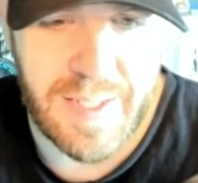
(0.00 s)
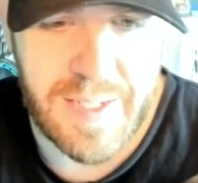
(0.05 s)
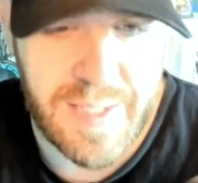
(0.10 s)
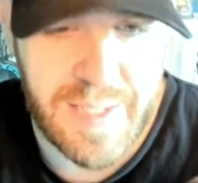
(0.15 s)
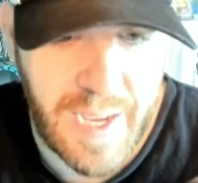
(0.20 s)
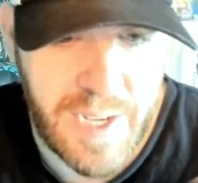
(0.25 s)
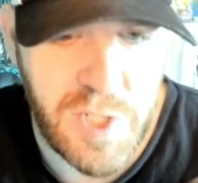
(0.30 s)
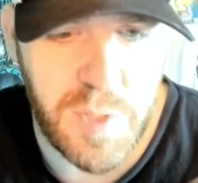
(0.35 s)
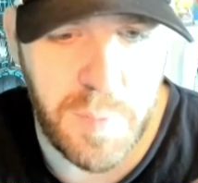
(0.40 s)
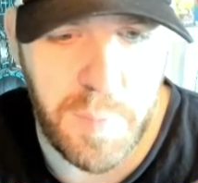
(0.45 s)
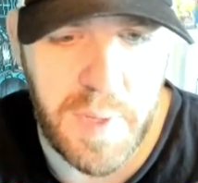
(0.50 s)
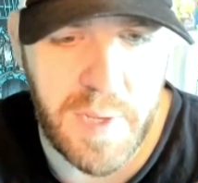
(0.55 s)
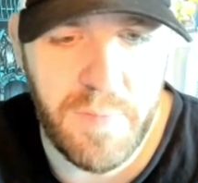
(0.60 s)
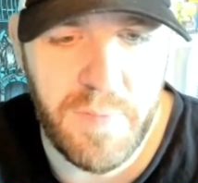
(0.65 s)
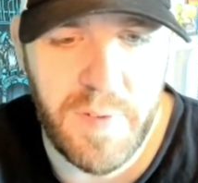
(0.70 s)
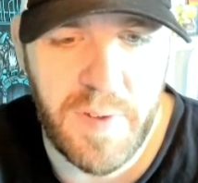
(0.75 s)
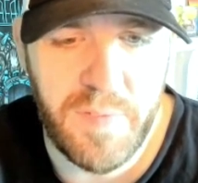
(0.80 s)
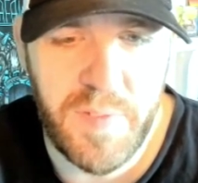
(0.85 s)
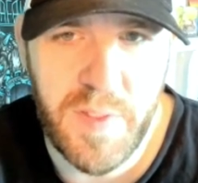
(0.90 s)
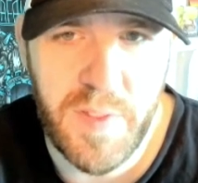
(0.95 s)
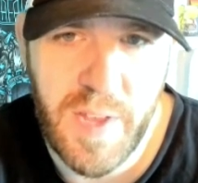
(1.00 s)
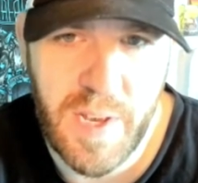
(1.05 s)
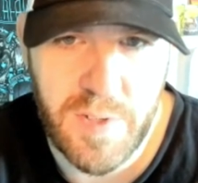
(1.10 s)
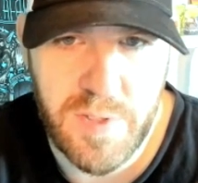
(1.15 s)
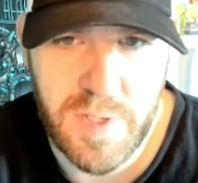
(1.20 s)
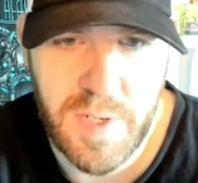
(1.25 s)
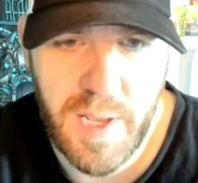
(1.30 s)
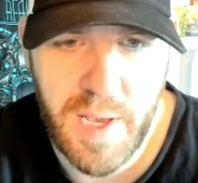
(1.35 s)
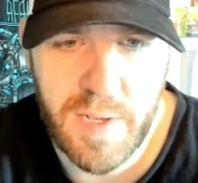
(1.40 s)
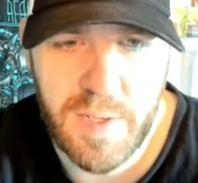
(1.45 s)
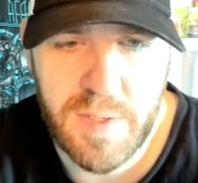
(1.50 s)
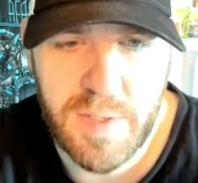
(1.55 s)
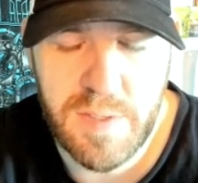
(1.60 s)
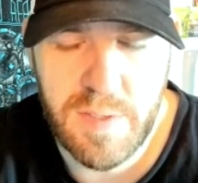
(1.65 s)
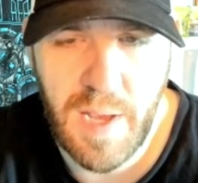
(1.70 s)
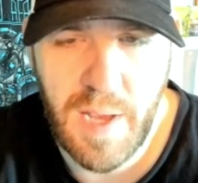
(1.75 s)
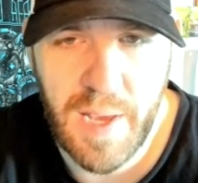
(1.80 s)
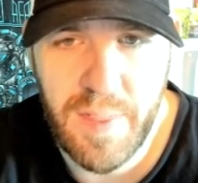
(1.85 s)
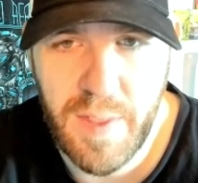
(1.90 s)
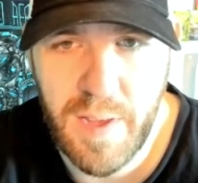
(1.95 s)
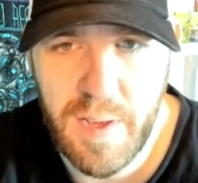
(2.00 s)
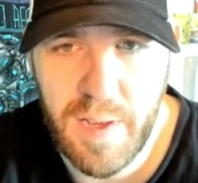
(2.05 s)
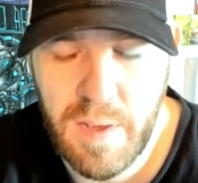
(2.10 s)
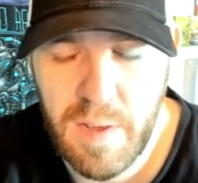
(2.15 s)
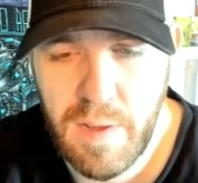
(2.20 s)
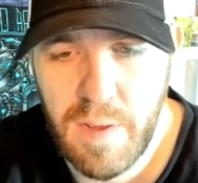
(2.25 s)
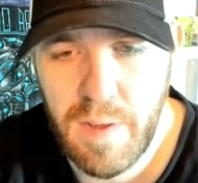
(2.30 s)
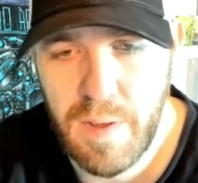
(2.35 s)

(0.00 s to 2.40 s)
This guy should be in 50,000 decks, I think.